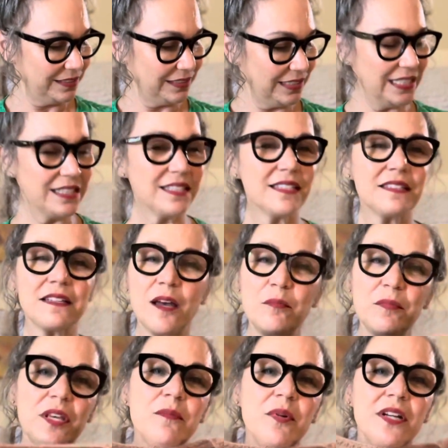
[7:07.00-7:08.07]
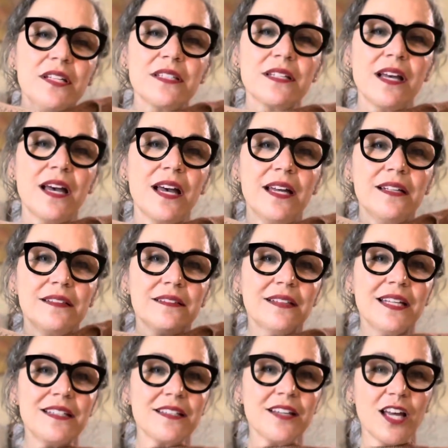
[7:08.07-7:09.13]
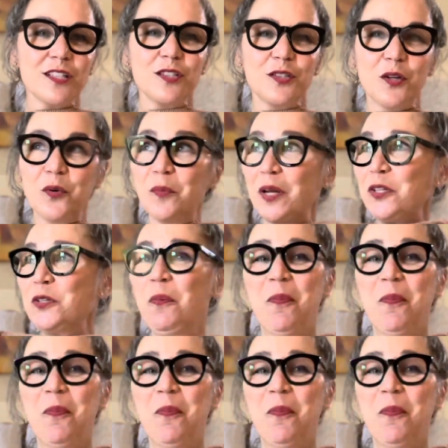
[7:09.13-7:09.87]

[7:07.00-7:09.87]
scummy, but it's got so much